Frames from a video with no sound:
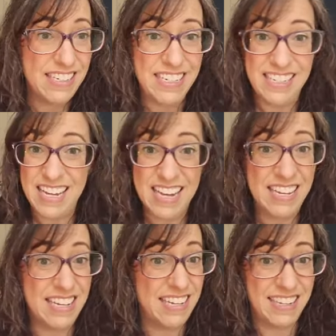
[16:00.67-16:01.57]

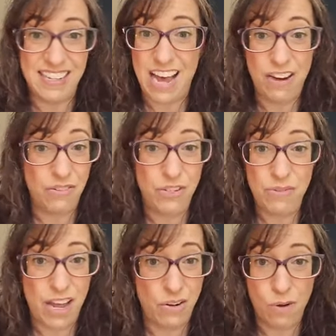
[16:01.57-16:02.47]
Nah, -uh, I don't do
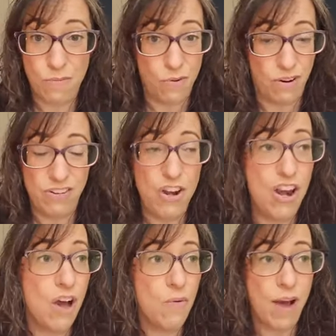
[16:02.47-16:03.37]
that no more.
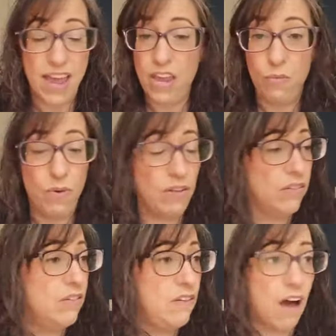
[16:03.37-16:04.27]
No way. It
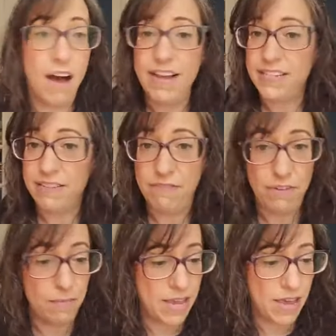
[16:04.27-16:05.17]
will not
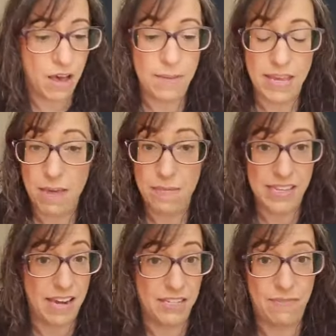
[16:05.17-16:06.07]
fill me up and keep me
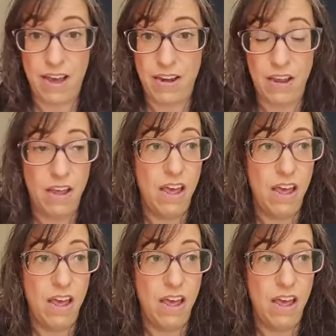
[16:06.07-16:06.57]
satisfied.